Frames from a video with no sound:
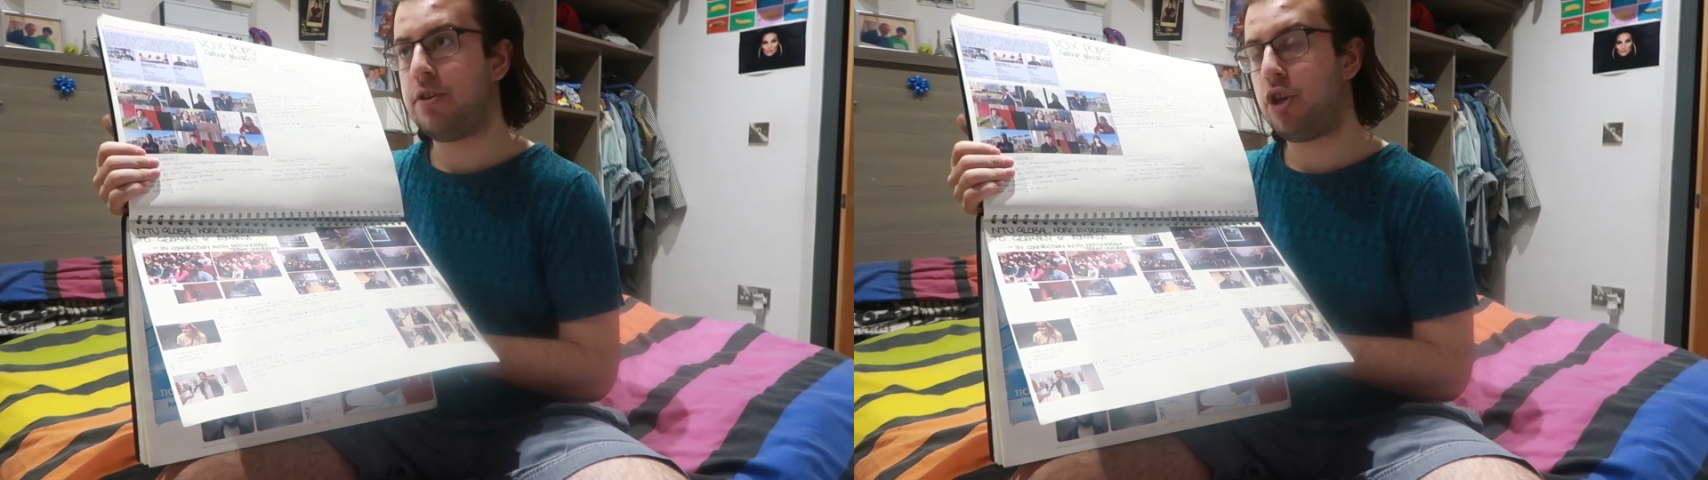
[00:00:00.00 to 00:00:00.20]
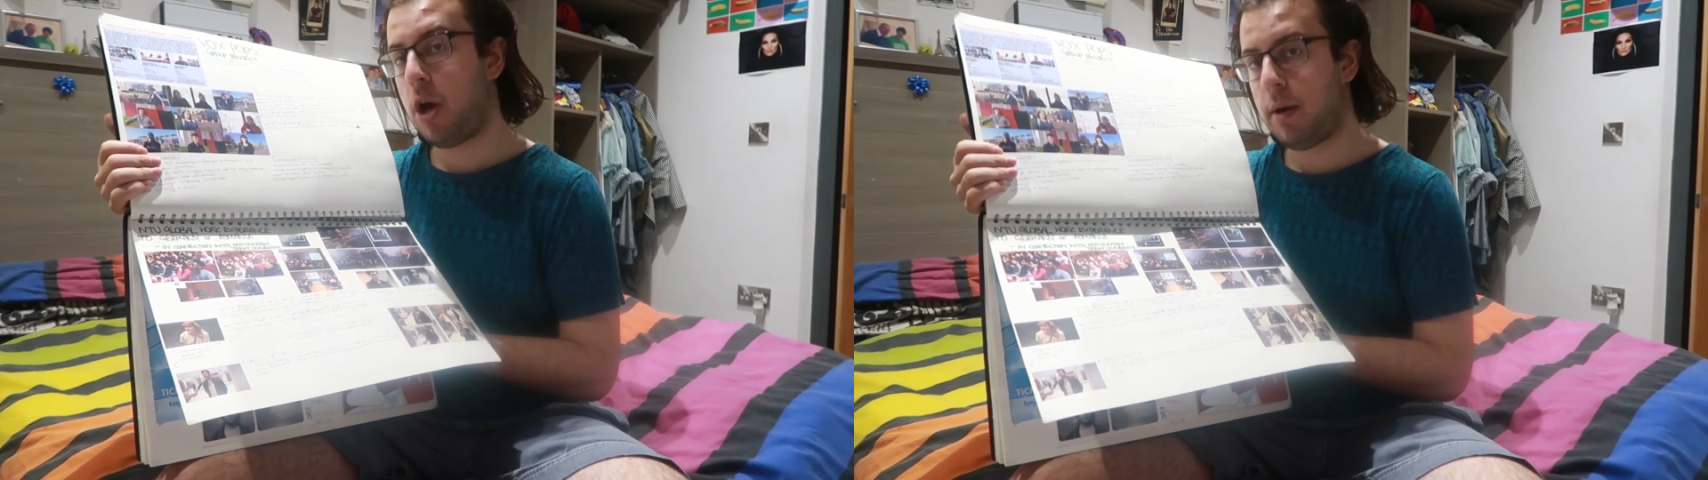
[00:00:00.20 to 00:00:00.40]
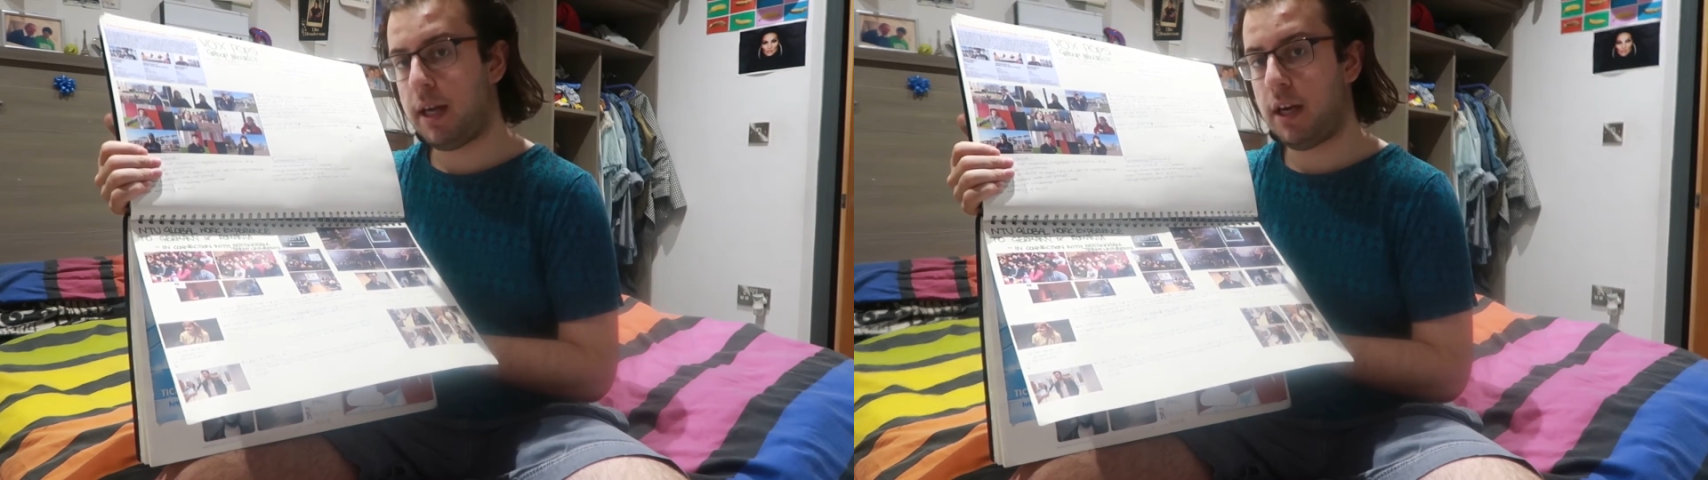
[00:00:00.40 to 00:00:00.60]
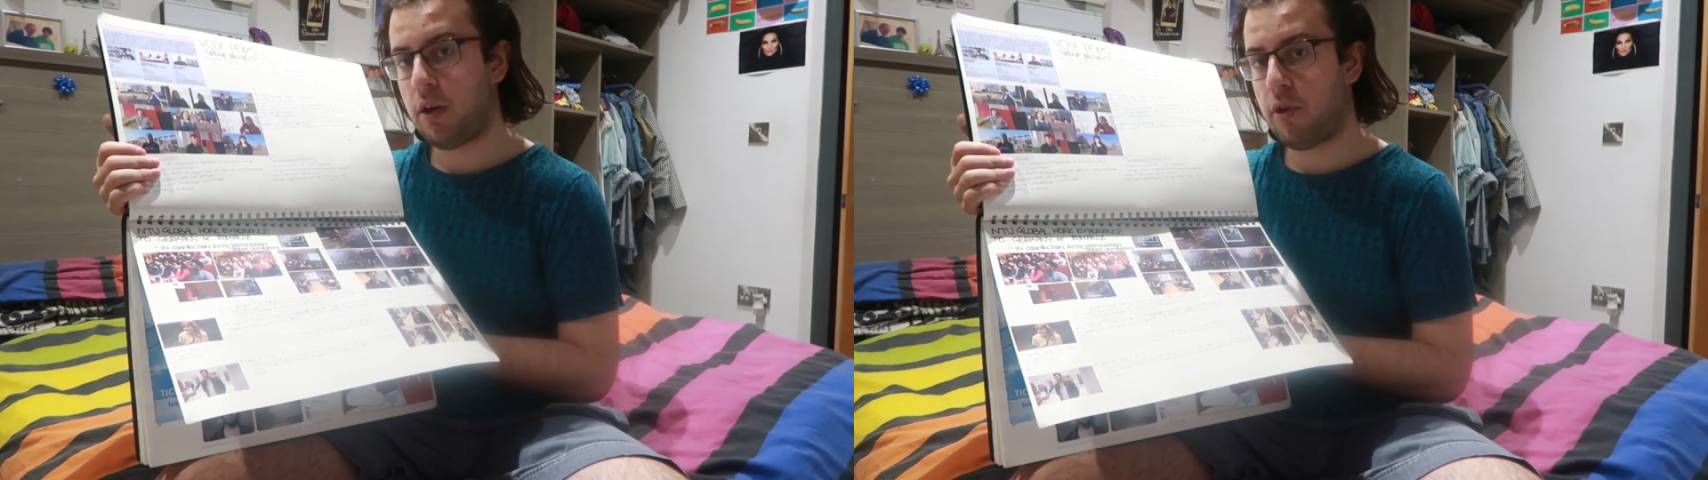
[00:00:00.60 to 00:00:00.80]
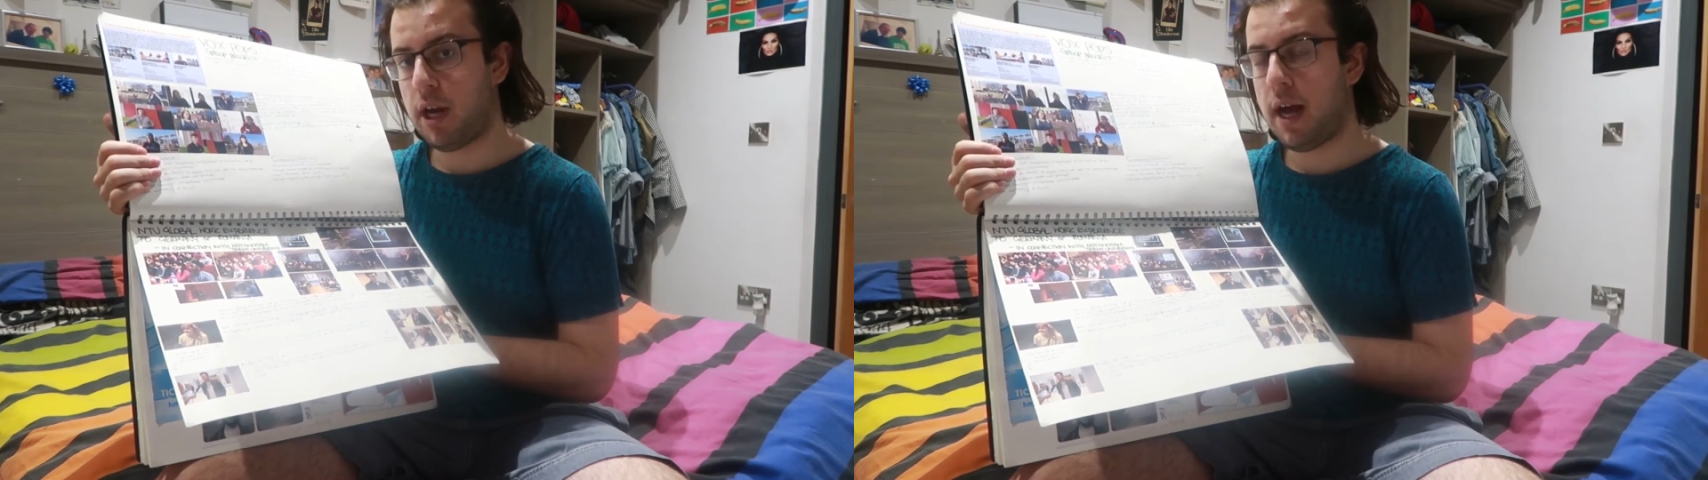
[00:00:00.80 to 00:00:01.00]
Germany
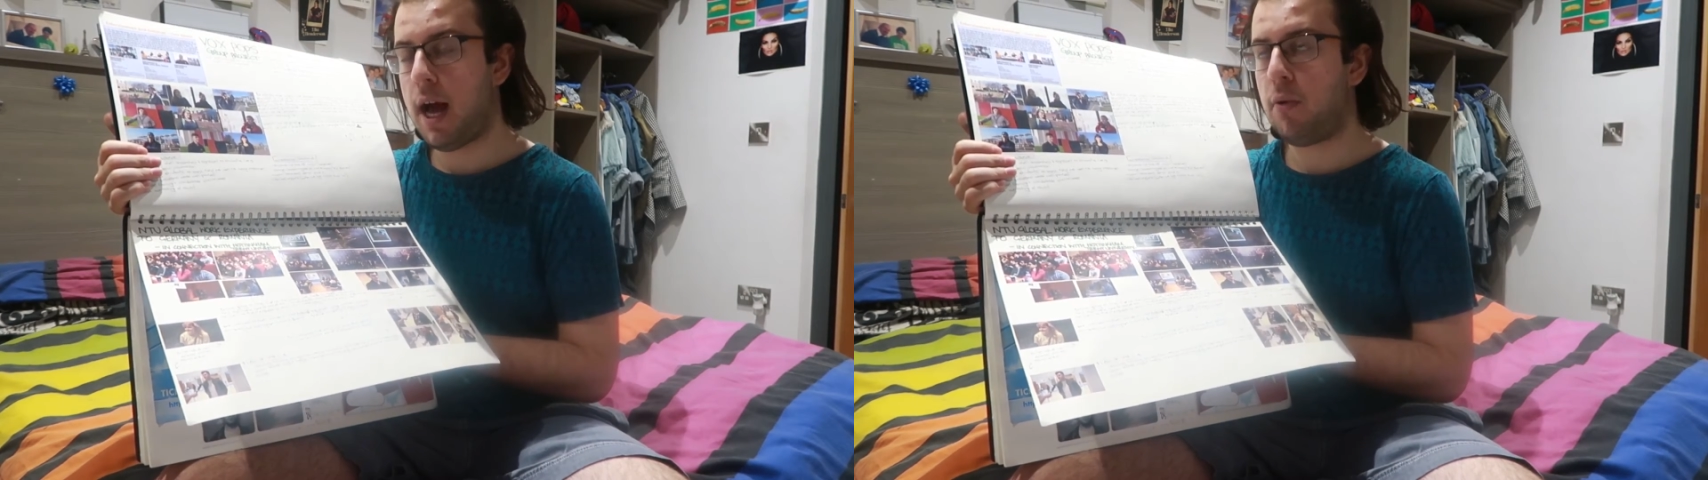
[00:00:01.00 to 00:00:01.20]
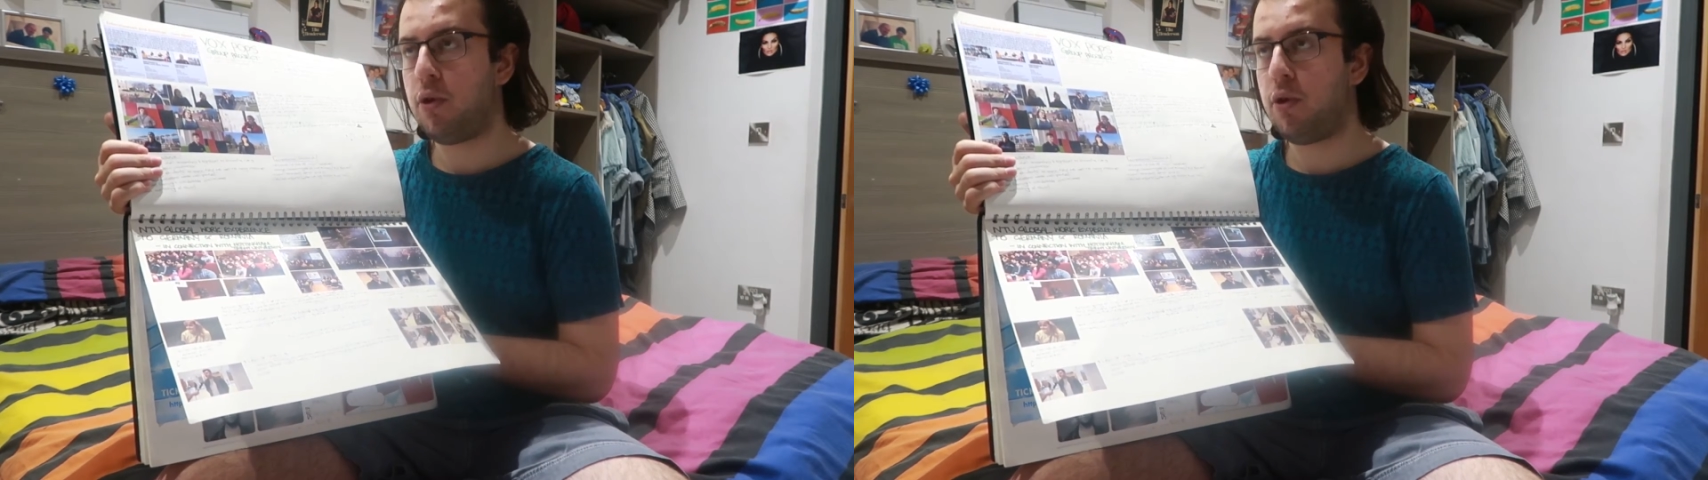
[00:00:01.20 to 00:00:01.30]
how